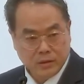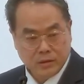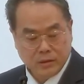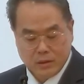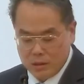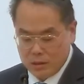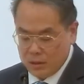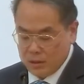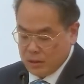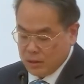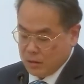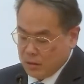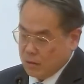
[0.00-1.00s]

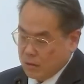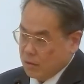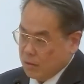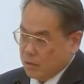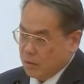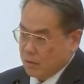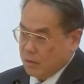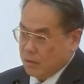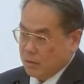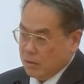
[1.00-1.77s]
[no speech]